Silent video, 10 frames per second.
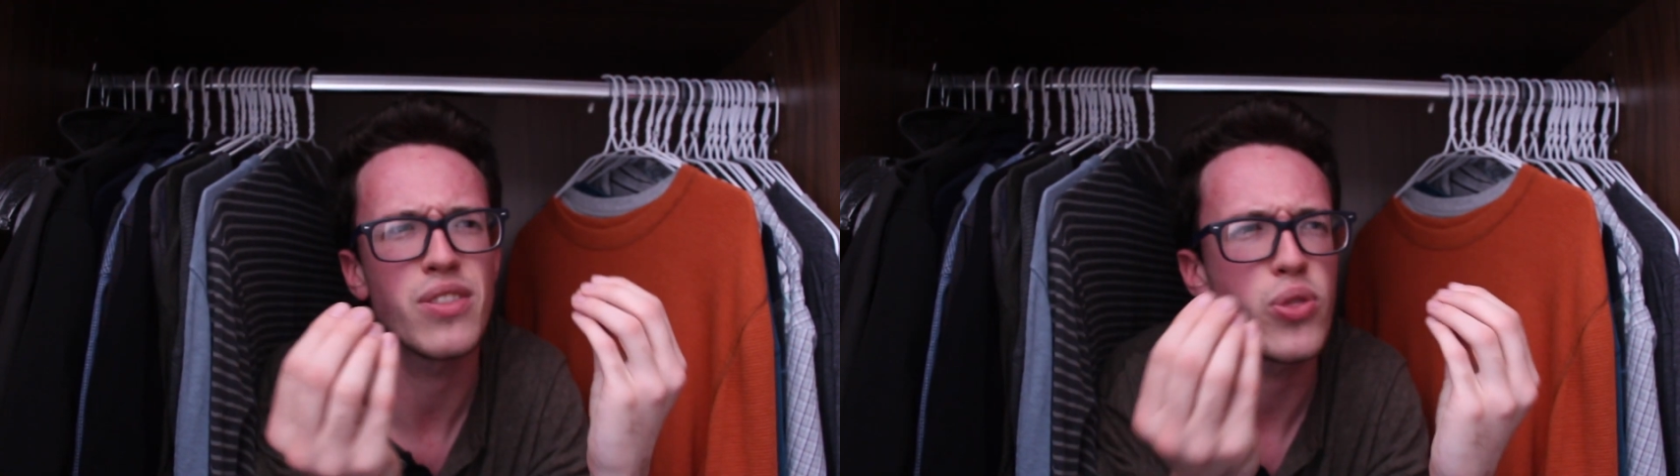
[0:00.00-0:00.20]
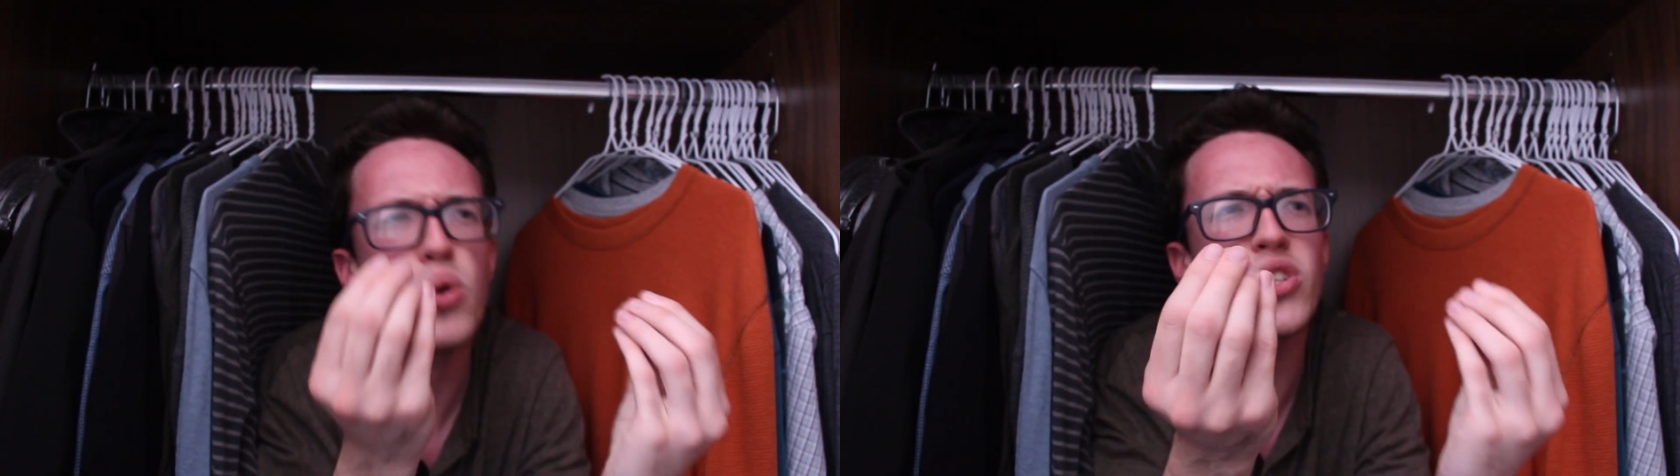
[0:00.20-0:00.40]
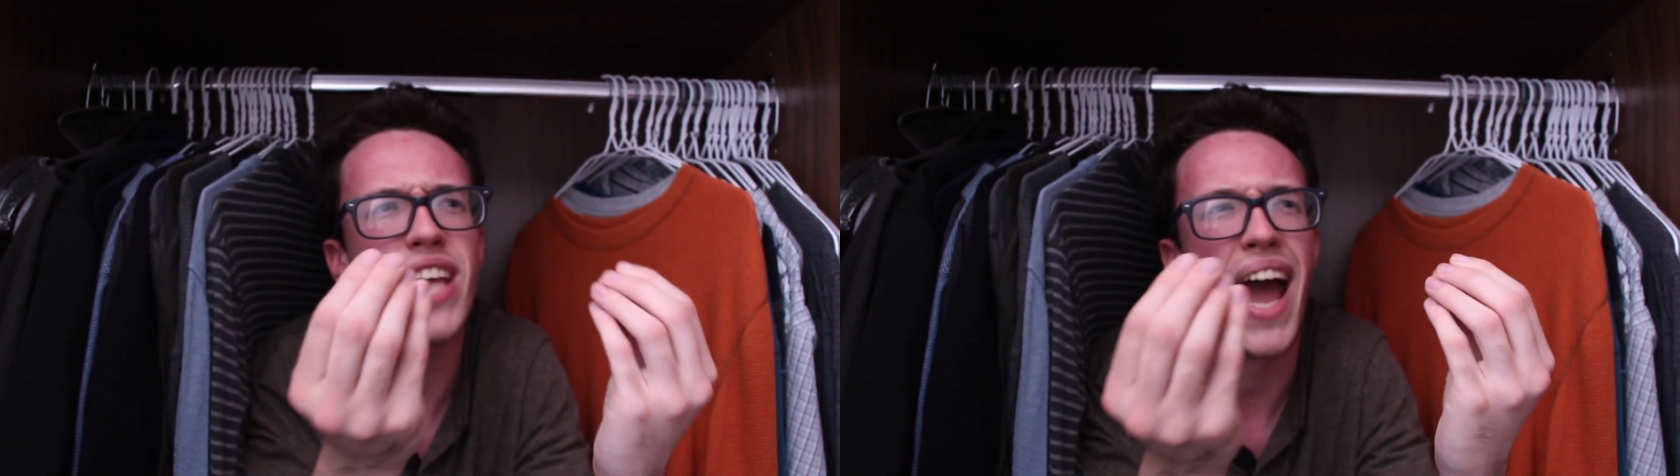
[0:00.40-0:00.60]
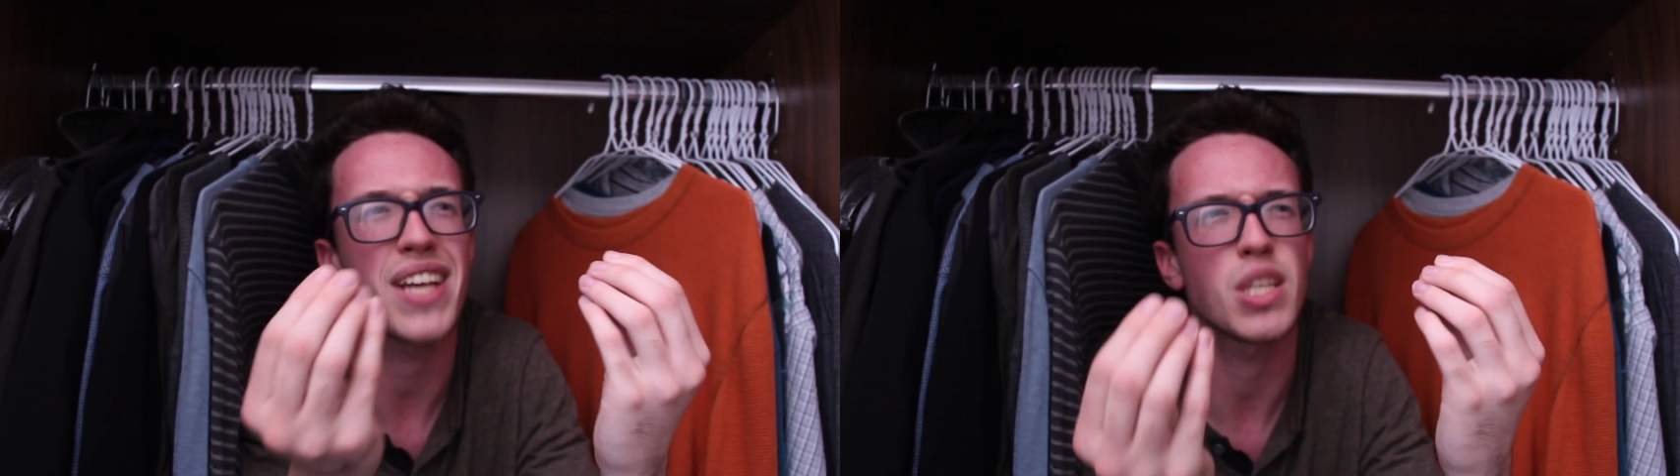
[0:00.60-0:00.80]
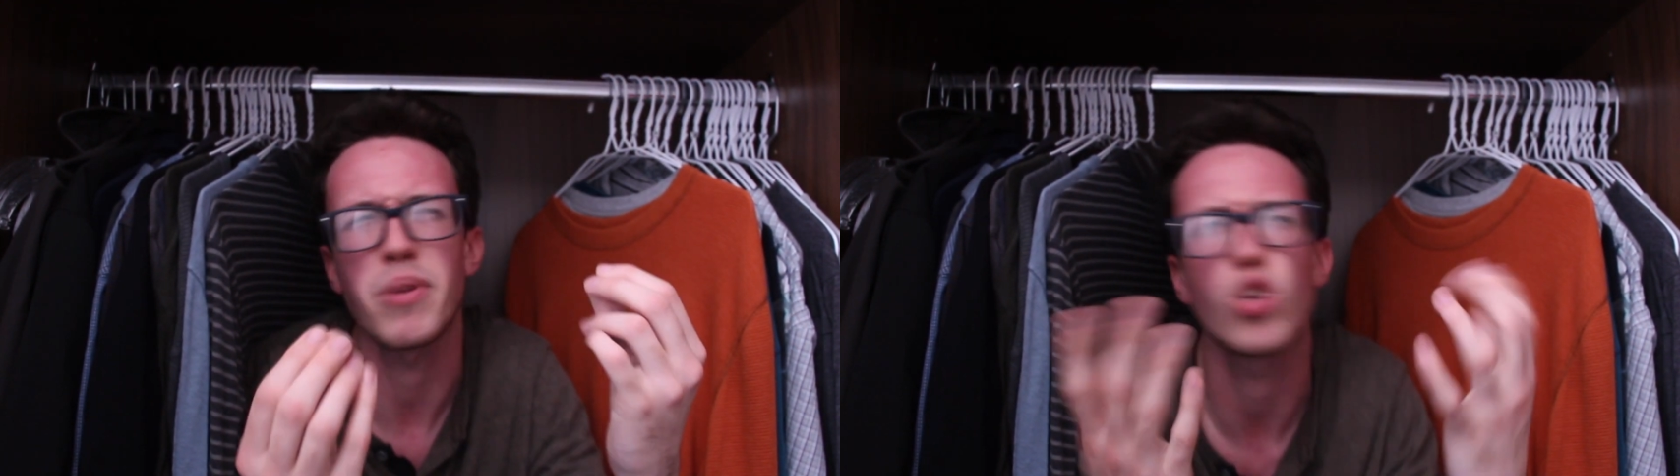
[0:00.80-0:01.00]

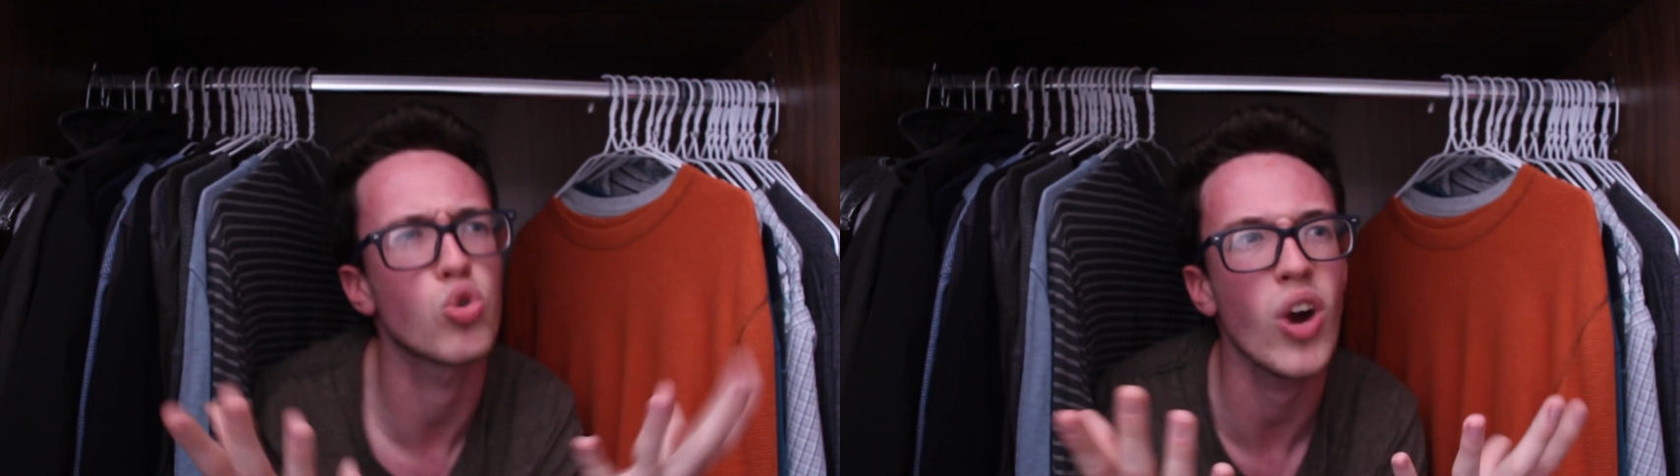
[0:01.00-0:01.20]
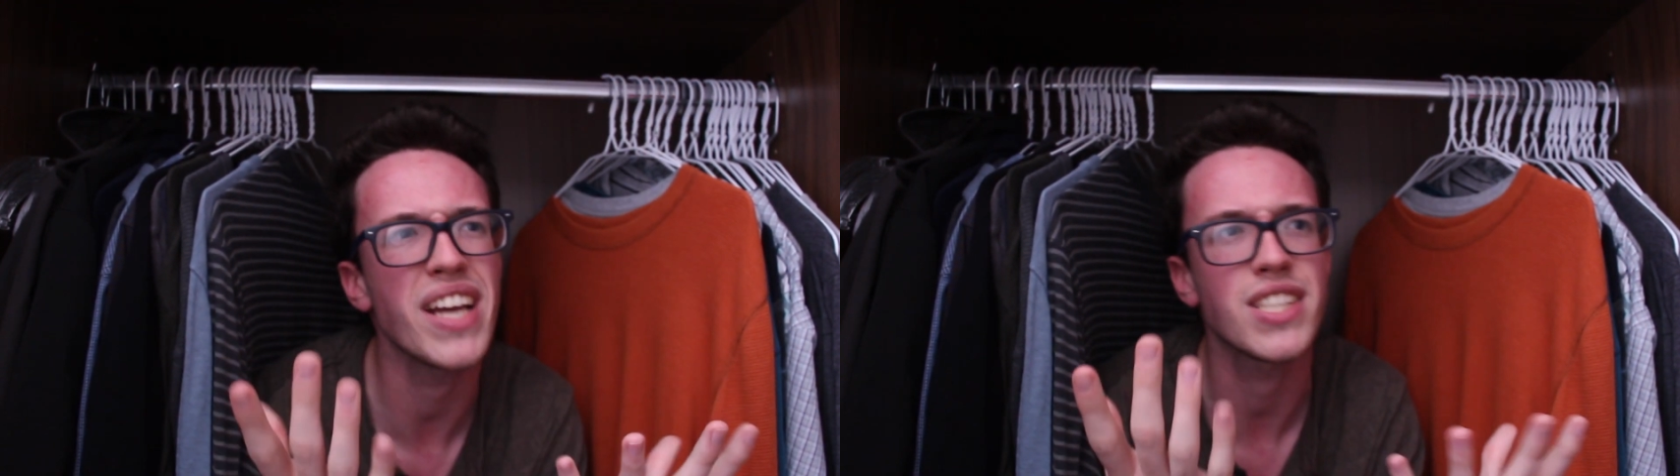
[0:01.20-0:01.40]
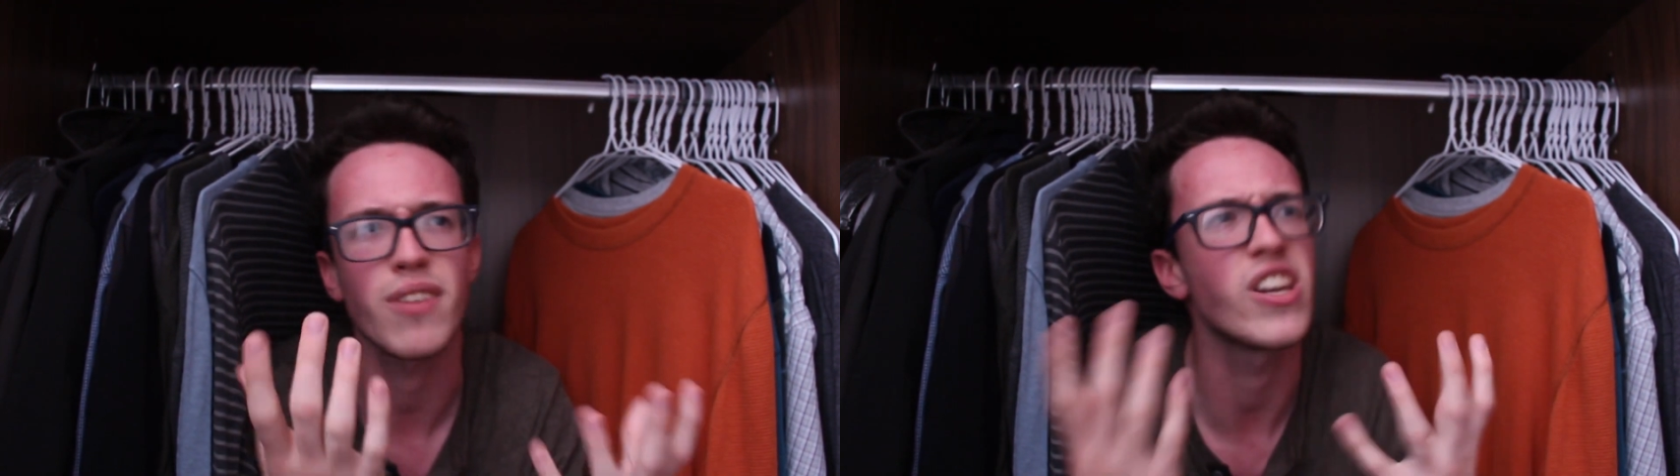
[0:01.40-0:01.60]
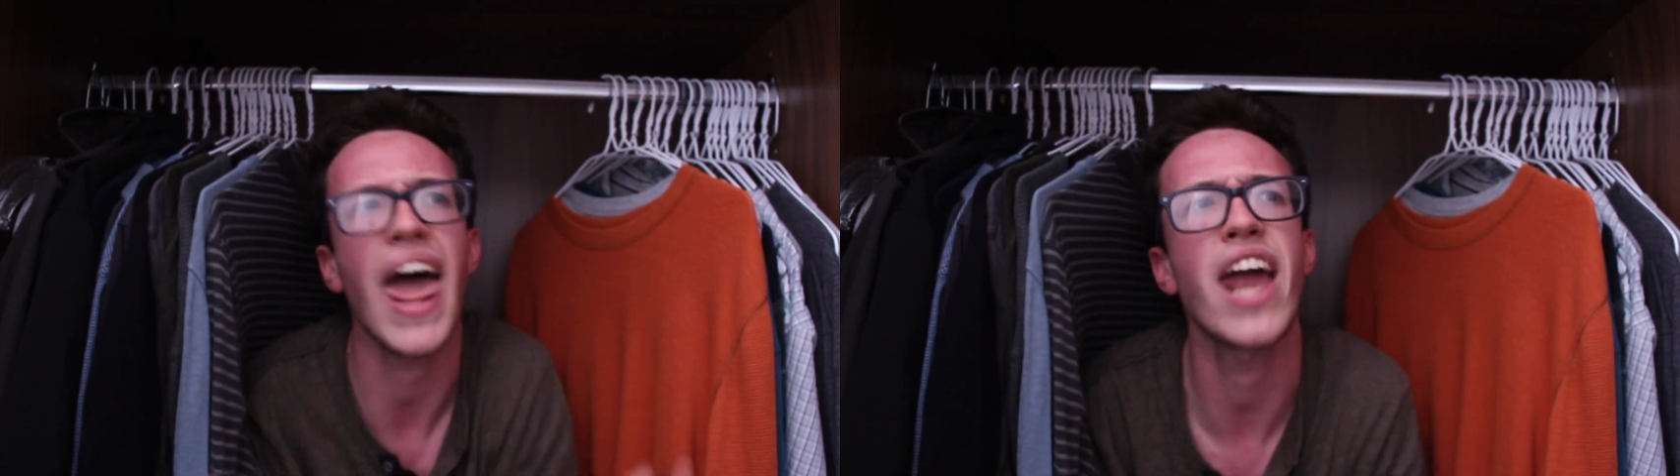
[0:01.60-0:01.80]
enthusiasm and grace of an